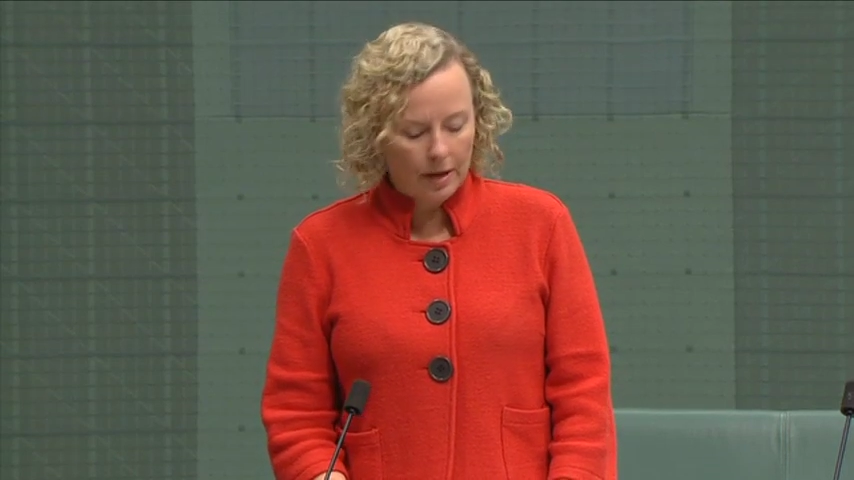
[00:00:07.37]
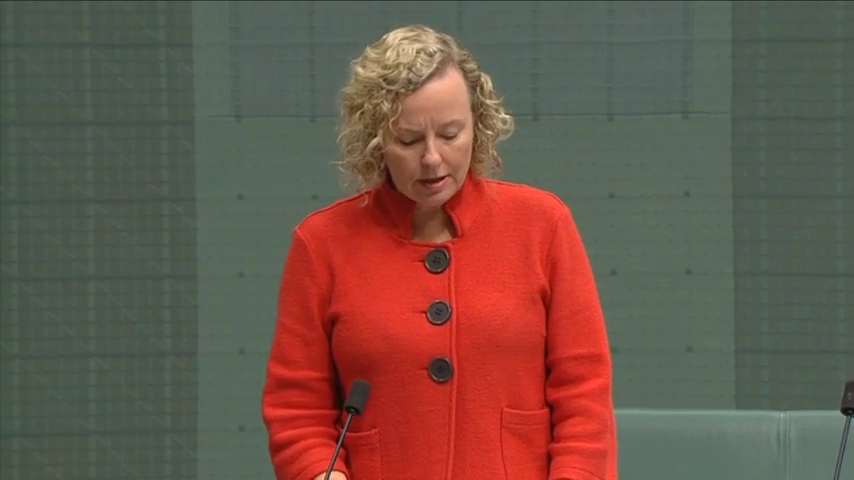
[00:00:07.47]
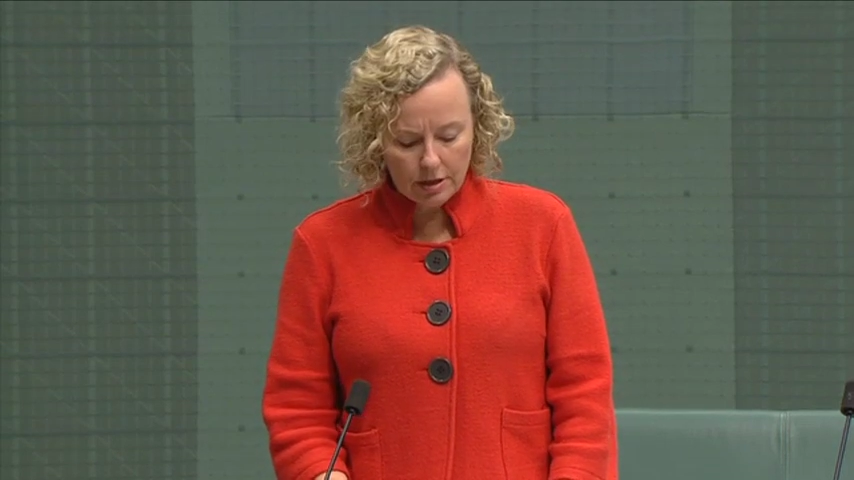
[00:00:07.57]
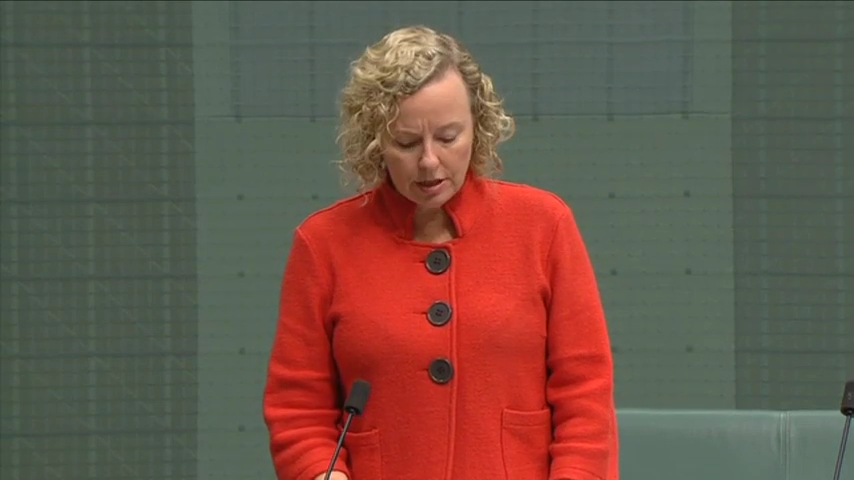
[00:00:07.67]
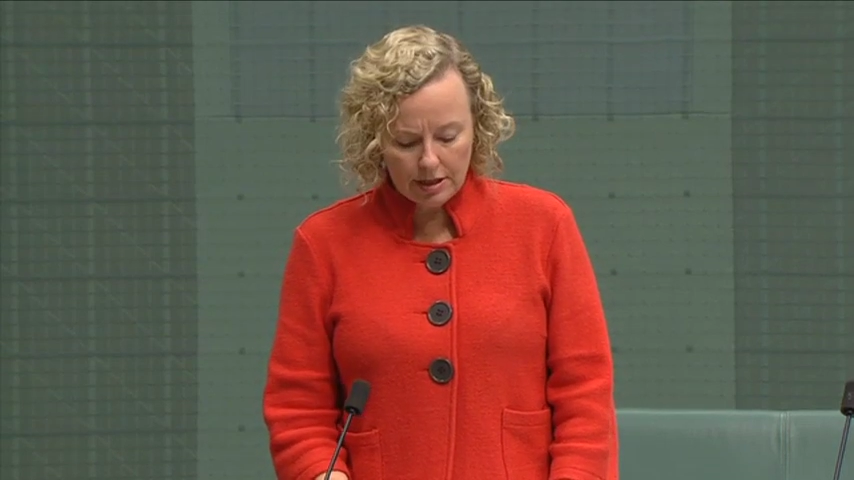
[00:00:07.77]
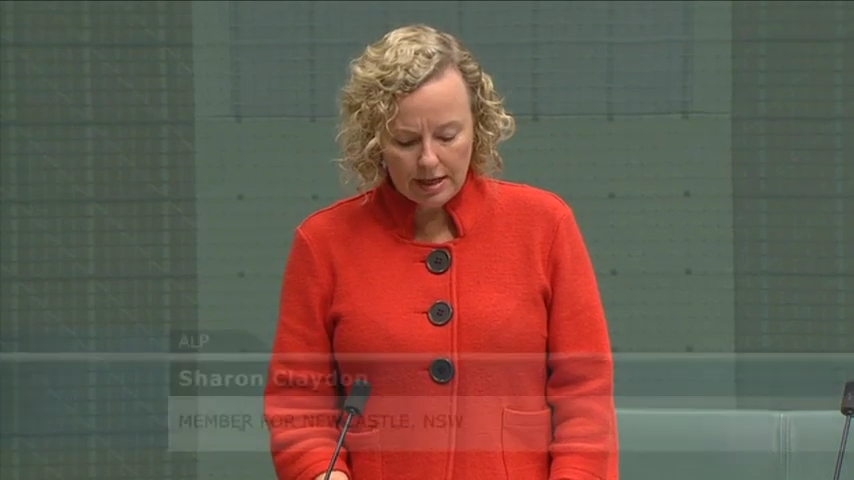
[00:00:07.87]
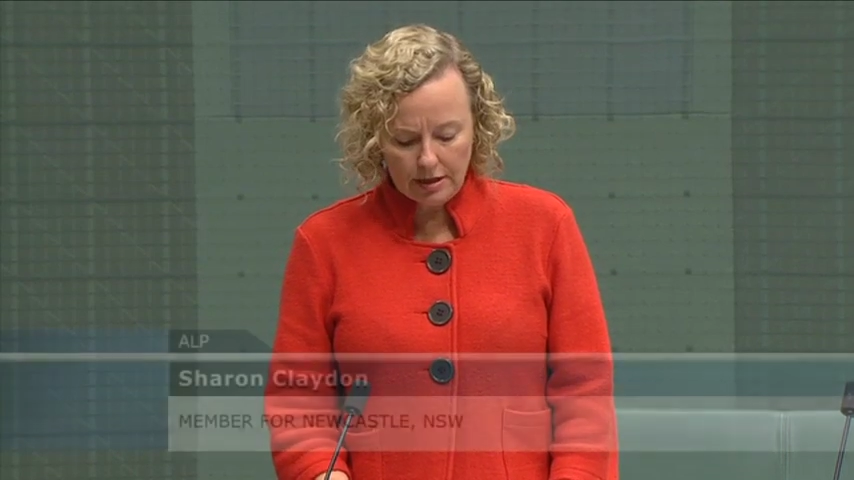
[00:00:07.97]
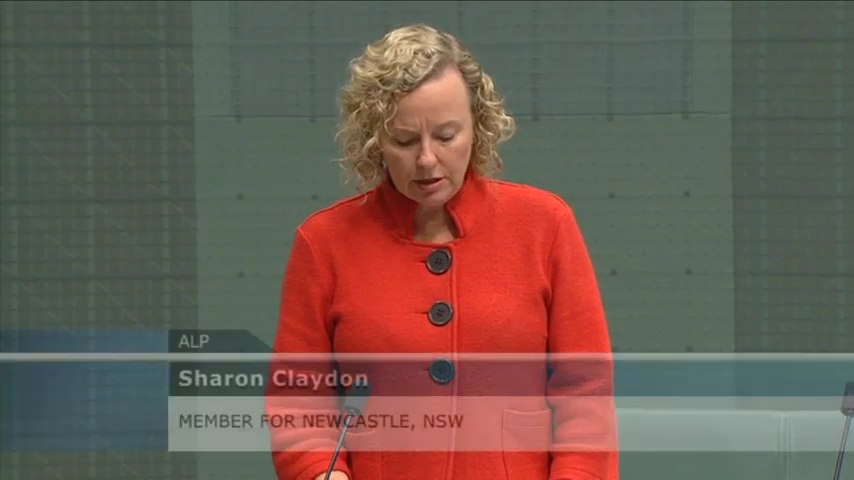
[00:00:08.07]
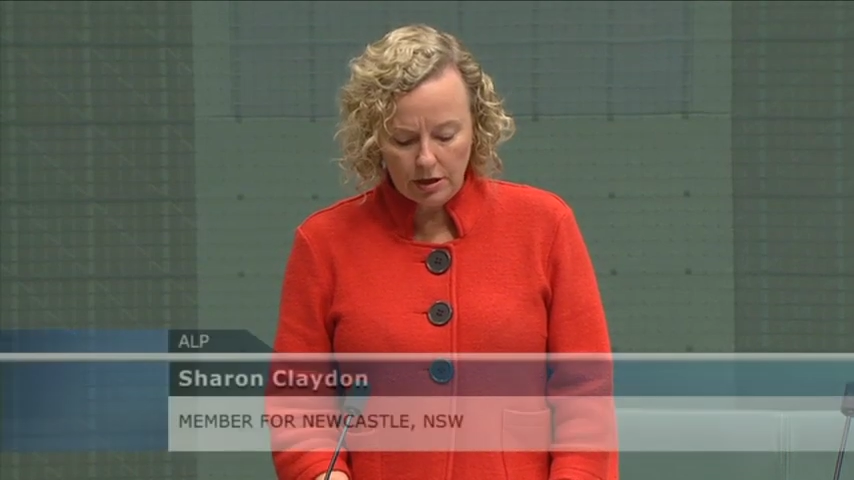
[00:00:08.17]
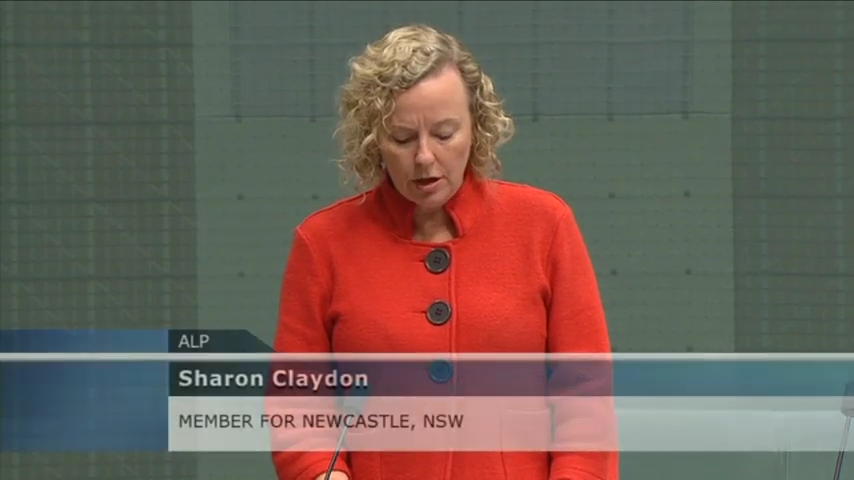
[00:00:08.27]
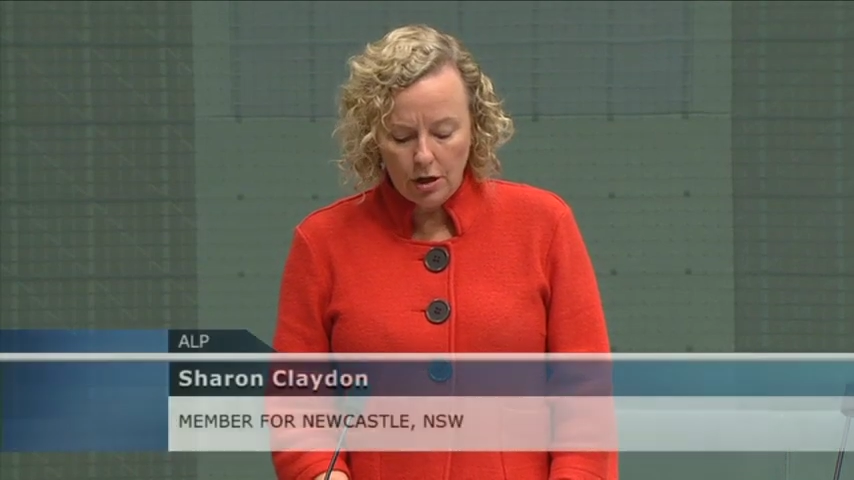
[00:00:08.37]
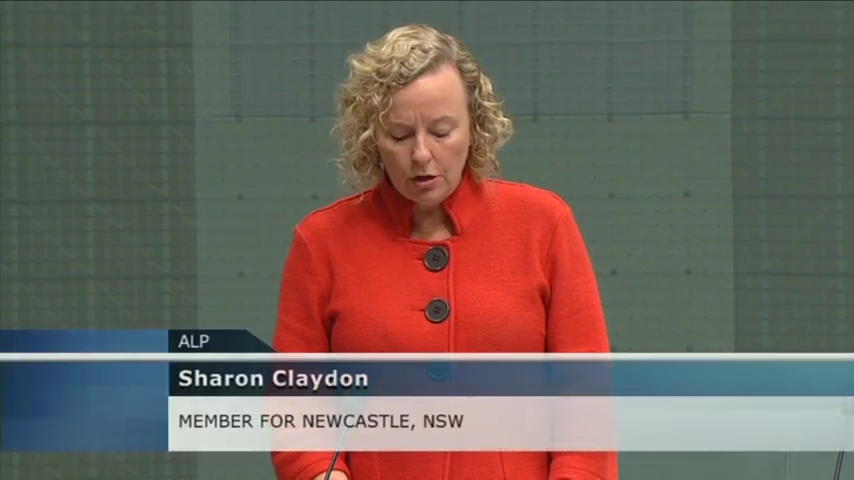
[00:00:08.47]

Energy Centre,